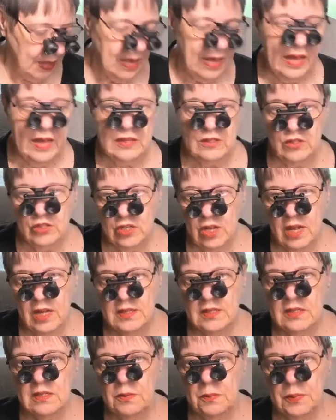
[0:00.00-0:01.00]
and
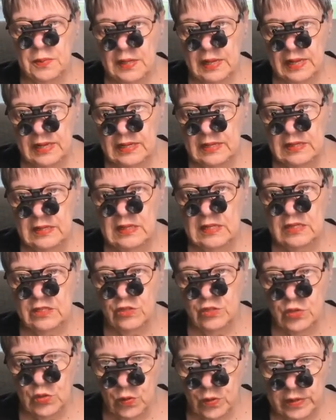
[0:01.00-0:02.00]
just plain
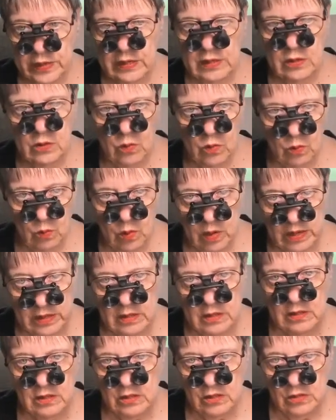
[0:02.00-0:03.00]
enjoying what
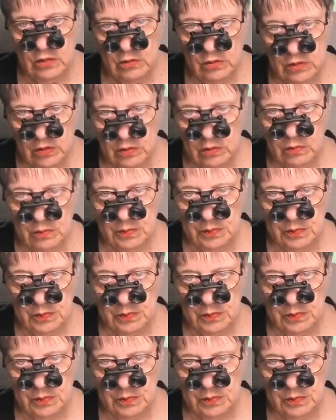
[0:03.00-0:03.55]
you do.